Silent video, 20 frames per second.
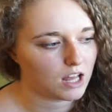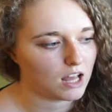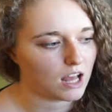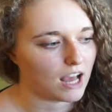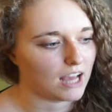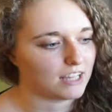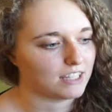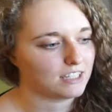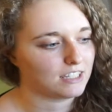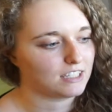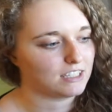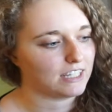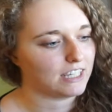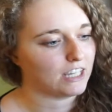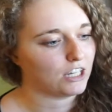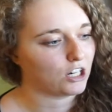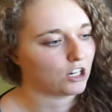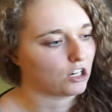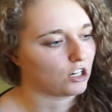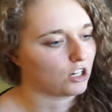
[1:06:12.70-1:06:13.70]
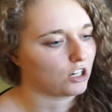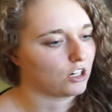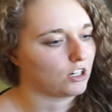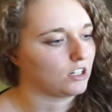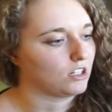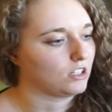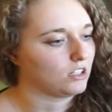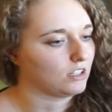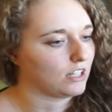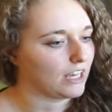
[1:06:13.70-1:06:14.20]
I see
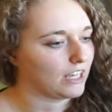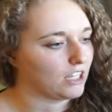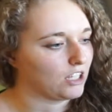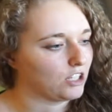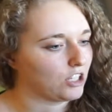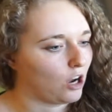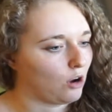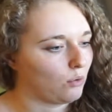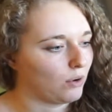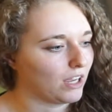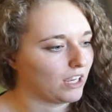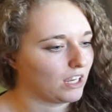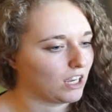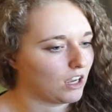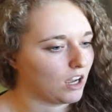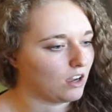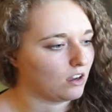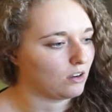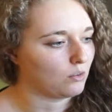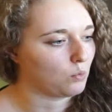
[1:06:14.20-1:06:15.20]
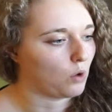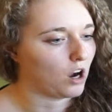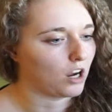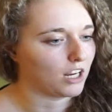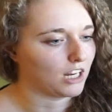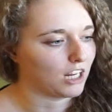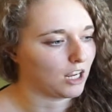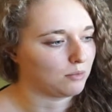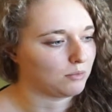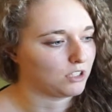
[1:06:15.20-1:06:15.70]
her like going
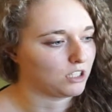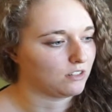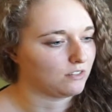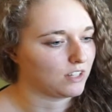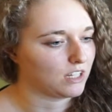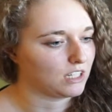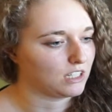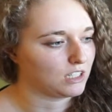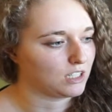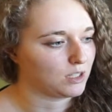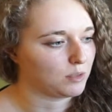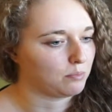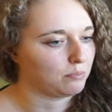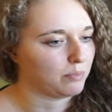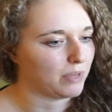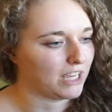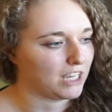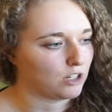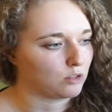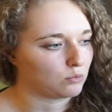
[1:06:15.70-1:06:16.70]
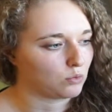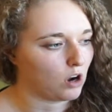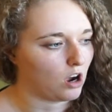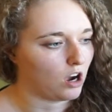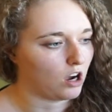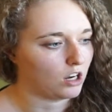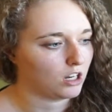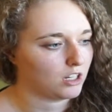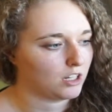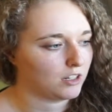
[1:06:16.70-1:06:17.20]
walking up to this big
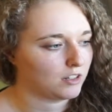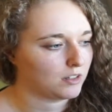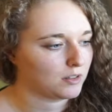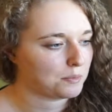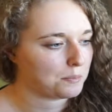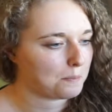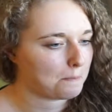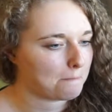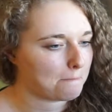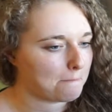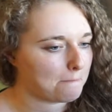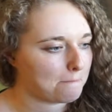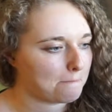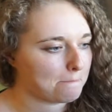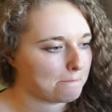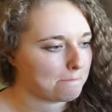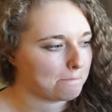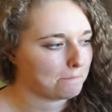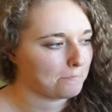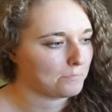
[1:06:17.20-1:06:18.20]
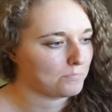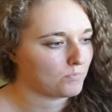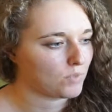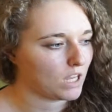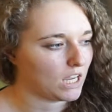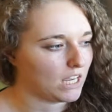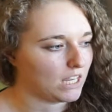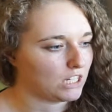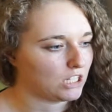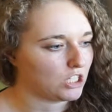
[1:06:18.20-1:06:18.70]
rock
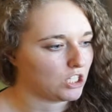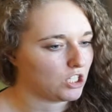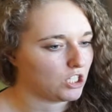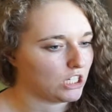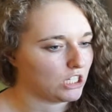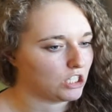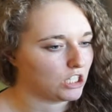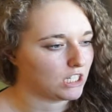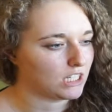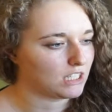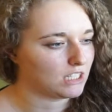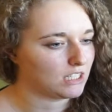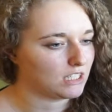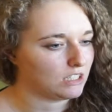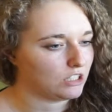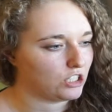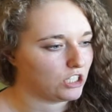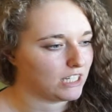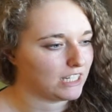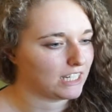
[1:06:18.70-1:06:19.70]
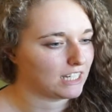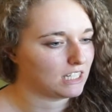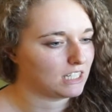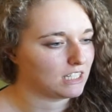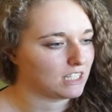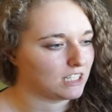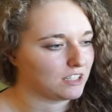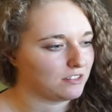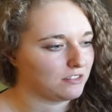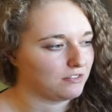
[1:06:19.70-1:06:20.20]
and she just she gets
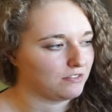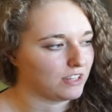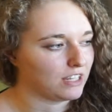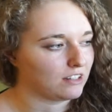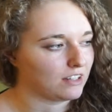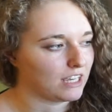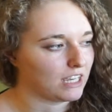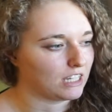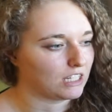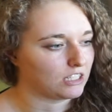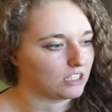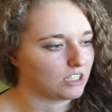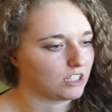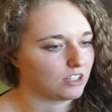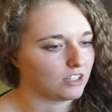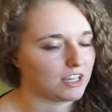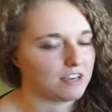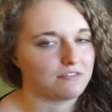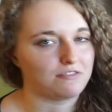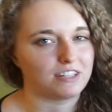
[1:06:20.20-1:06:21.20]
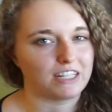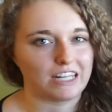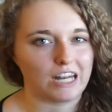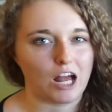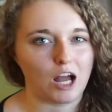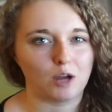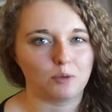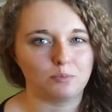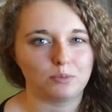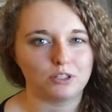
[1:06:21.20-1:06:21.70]
this feeling to lift it
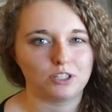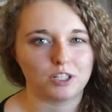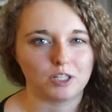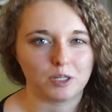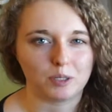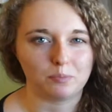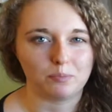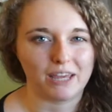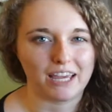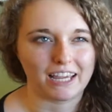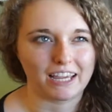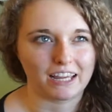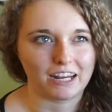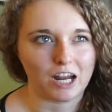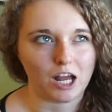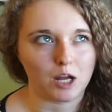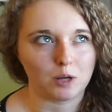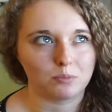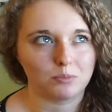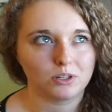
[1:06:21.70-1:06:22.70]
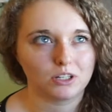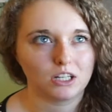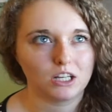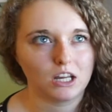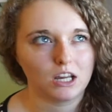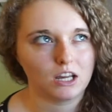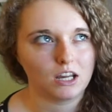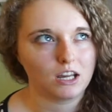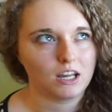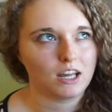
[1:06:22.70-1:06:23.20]
up, to pick it up
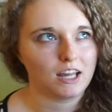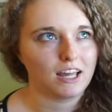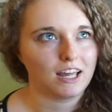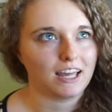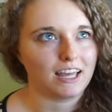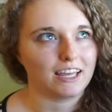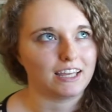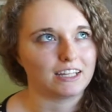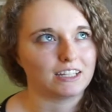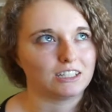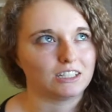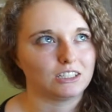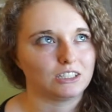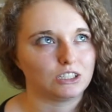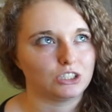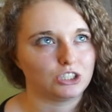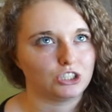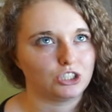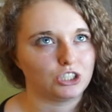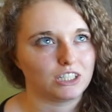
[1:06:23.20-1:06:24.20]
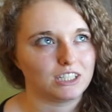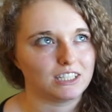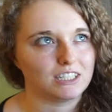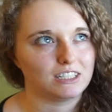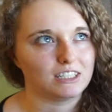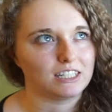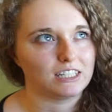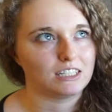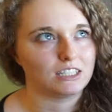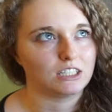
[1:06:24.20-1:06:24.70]
and she
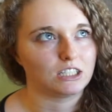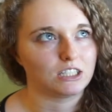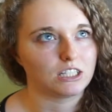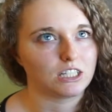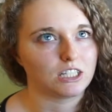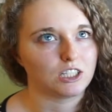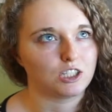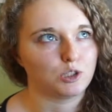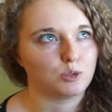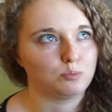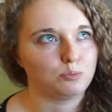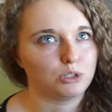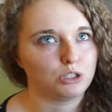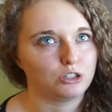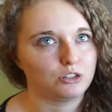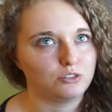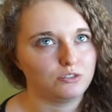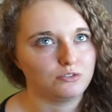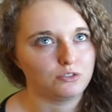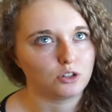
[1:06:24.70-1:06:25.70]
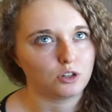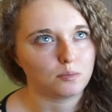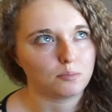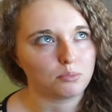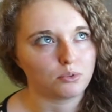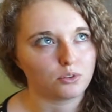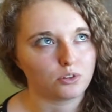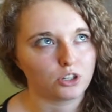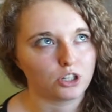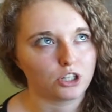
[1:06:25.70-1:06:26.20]
sees this beautiful
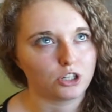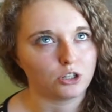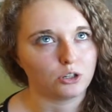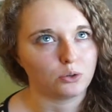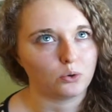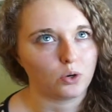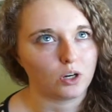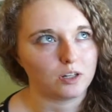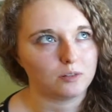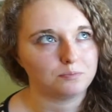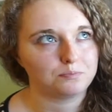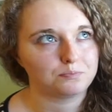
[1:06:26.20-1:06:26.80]
blue